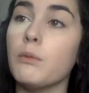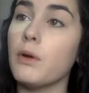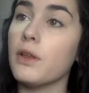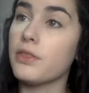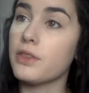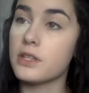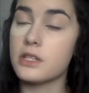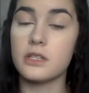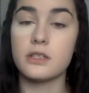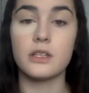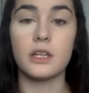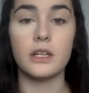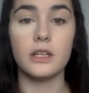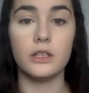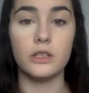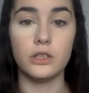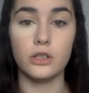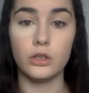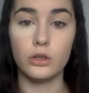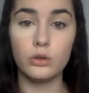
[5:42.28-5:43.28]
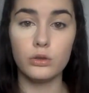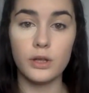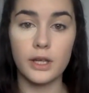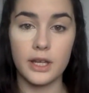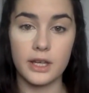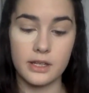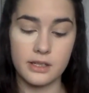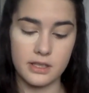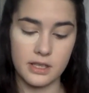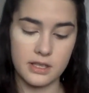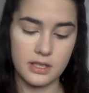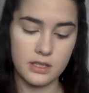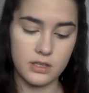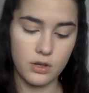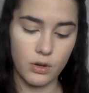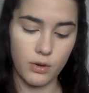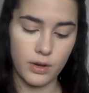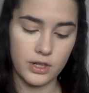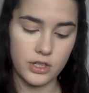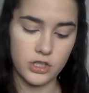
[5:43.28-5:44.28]
What this is going to do is this
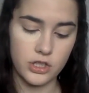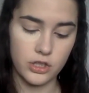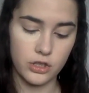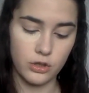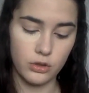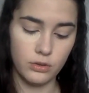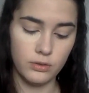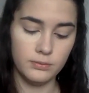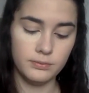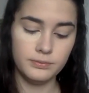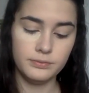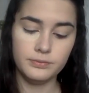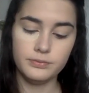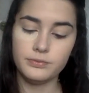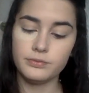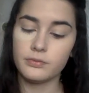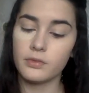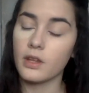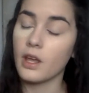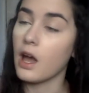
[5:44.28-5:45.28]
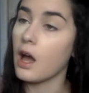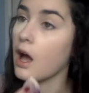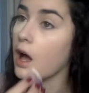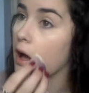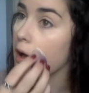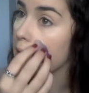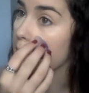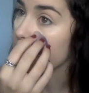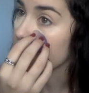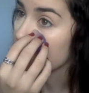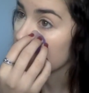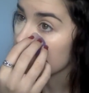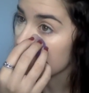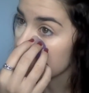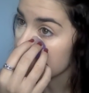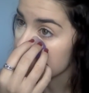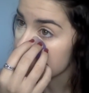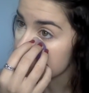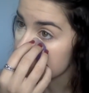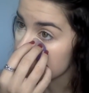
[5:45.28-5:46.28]
is going to use